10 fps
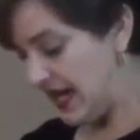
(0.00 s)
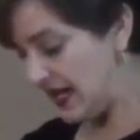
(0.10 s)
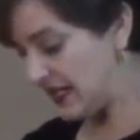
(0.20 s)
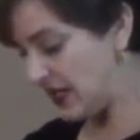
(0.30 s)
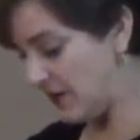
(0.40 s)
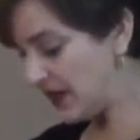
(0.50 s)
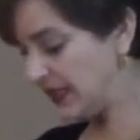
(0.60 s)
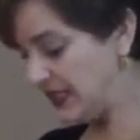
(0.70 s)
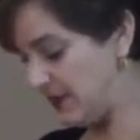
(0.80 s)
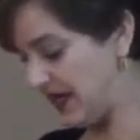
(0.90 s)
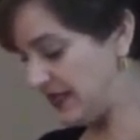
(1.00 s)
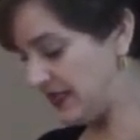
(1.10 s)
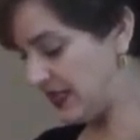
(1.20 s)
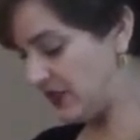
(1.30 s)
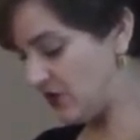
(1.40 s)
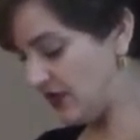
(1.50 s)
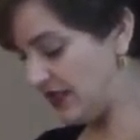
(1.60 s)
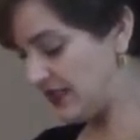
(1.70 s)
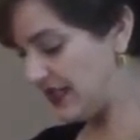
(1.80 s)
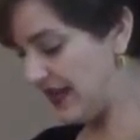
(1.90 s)
economically dependent
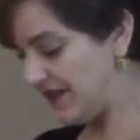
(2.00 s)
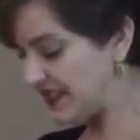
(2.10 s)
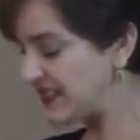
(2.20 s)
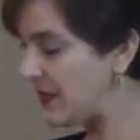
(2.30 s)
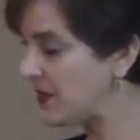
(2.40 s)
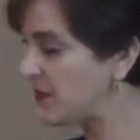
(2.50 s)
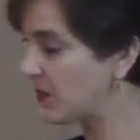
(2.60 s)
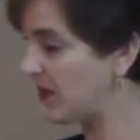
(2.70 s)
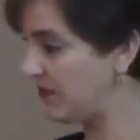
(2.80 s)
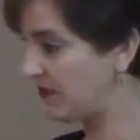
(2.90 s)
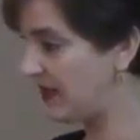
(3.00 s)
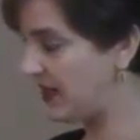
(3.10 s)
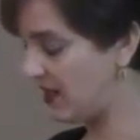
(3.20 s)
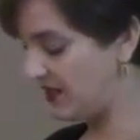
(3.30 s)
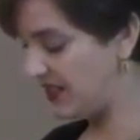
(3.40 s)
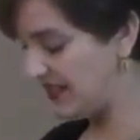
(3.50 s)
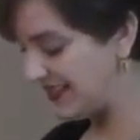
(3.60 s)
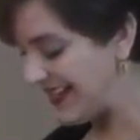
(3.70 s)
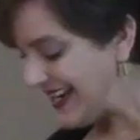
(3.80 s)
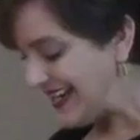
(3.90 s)
countries, and the semi periphery are
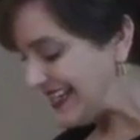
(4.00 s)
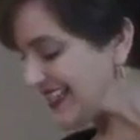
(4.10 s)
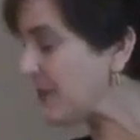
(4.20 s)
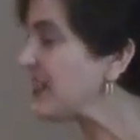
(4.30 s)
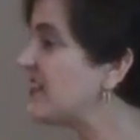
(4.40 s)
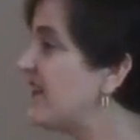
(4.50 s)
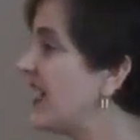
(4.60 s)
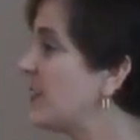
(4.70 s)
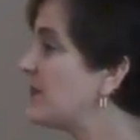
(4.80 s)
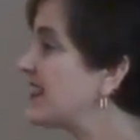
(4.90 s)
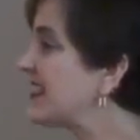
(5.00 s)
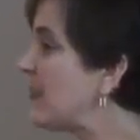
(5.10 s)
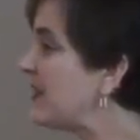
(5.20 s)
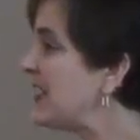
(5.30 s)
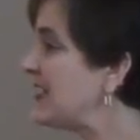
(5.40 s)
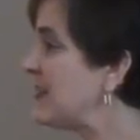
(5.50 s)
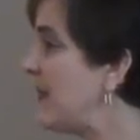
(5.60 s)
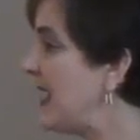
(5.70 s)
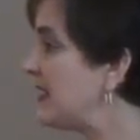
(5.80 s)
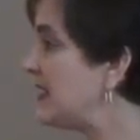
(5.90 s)
these semi developed, semi
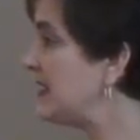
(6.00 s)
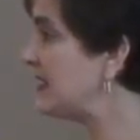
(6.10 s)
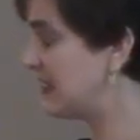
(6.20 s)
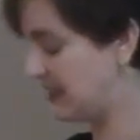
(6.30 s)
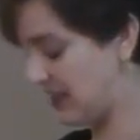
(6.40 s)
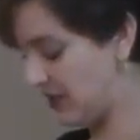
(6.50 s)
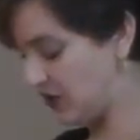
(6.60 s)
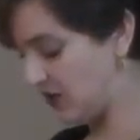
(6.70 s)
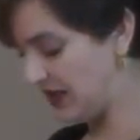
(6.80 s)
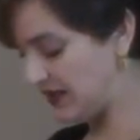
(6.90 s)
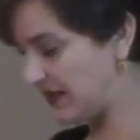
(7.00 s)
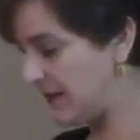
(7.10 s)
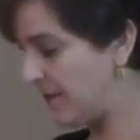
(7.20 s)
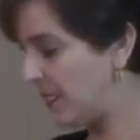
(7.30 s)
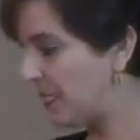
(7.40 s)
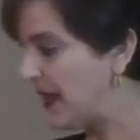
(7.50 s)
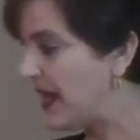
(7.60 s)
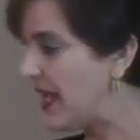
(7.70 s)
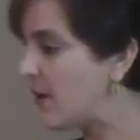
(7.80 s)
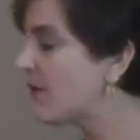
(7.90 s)
independent countries.
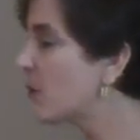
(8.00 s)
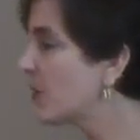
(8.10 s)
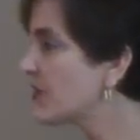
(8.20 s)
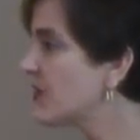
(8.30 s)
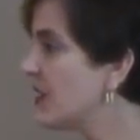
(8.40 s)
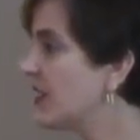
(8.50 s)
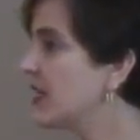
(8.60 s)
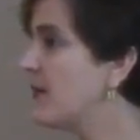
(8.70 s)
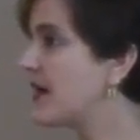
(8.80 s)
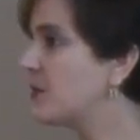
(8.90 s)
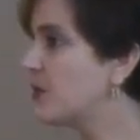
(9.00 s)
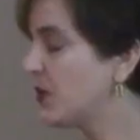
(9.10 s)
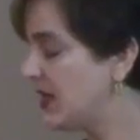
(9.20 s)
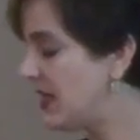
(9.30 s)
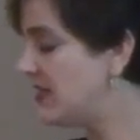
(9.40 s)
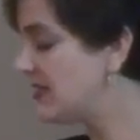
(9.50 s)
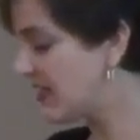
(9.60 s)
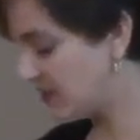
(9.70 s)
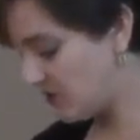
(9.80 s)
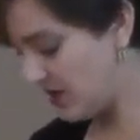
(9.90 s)
However, we're talking about a pre
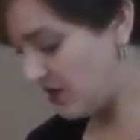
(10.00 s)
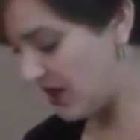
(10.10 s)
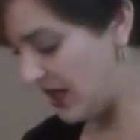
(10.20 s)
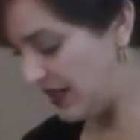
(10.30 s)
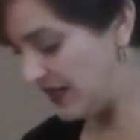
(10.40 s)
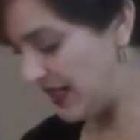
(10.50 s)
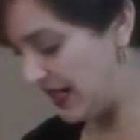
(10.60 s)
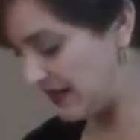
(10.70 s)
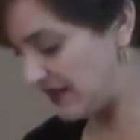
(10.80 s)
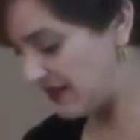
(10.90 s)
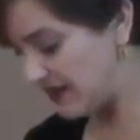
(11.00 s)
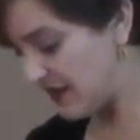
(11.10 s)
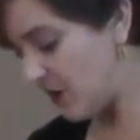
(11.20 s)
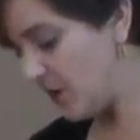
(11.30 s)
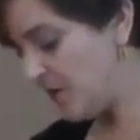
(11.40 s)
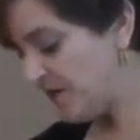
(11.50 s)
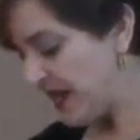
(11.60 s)
industrial context, so